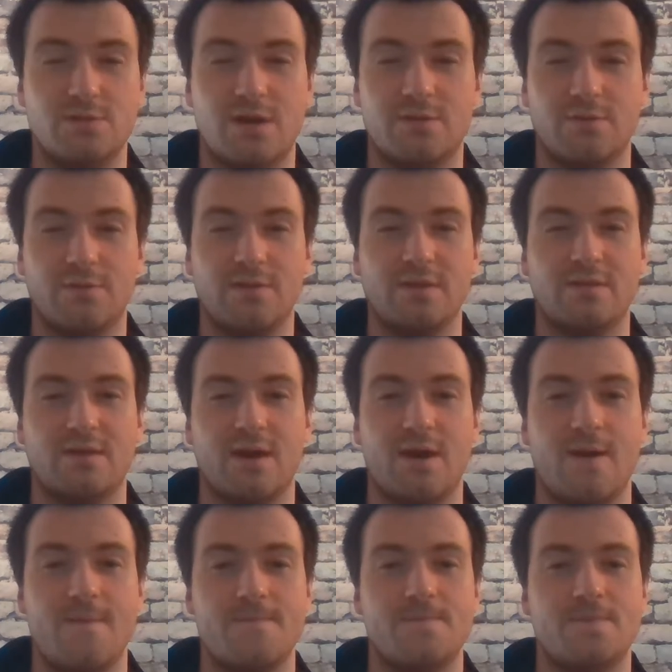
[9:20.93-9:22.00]
I don't think
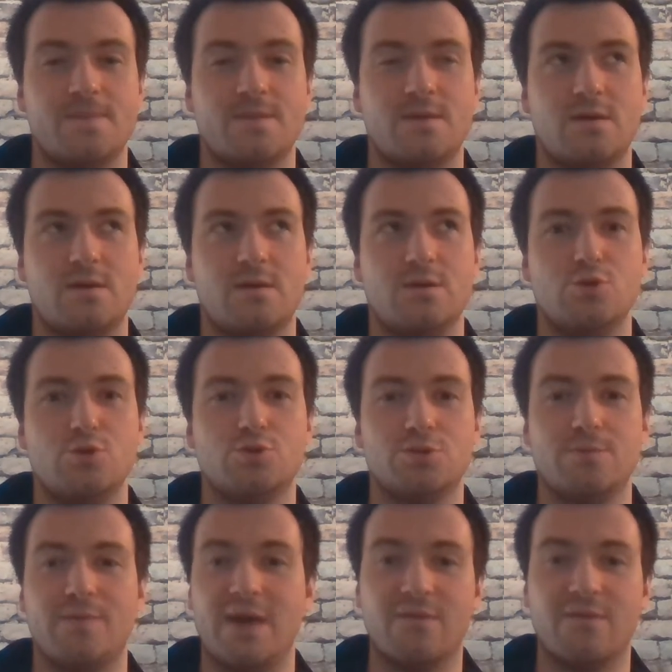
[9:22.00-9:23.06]
that you
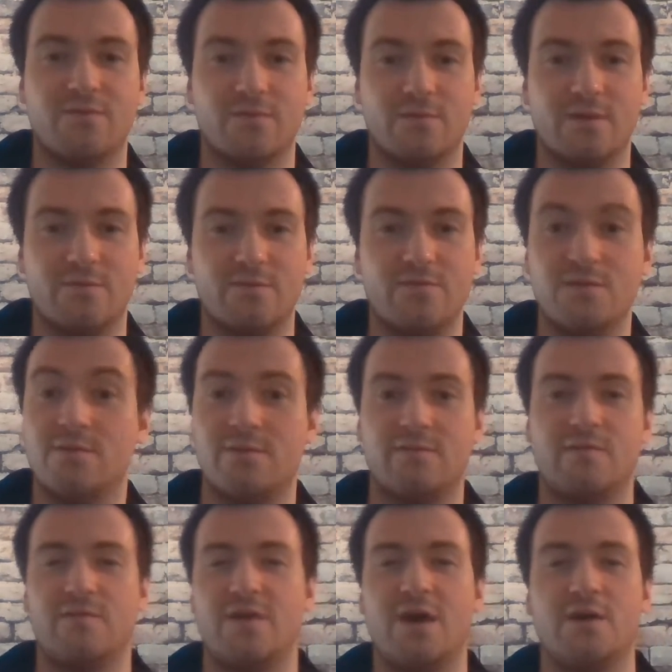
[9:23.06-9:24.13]
should pay up for them if you don't have
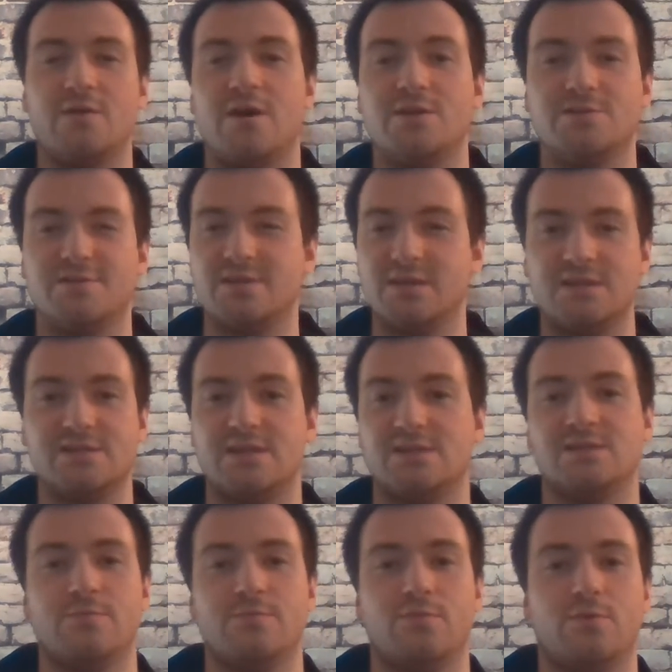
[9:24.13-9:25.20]
the value. I just think it's that
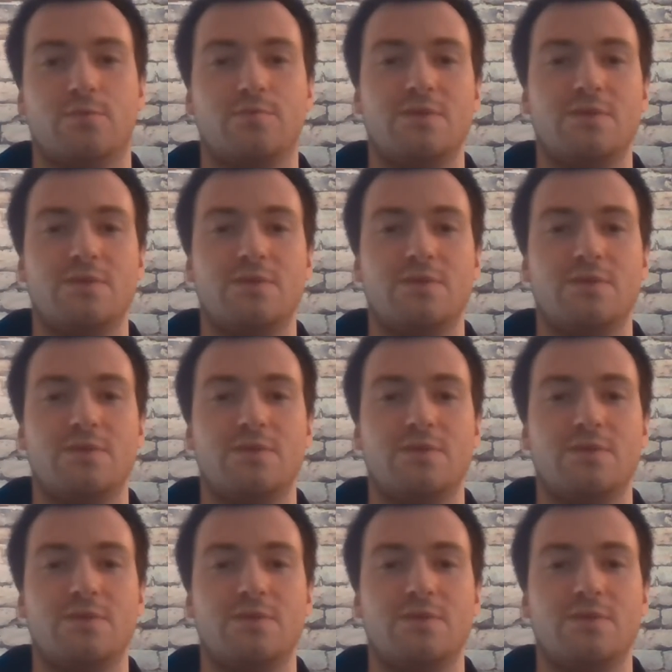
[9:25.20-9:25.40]
simple.